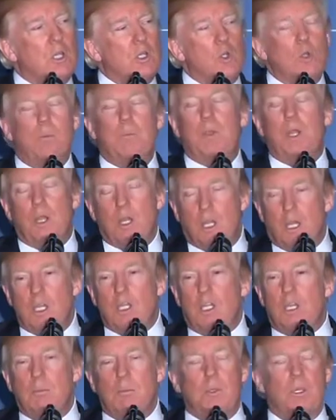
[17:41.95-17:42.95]
to
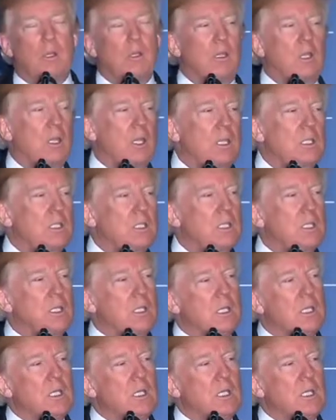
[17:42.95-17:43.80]
American communities.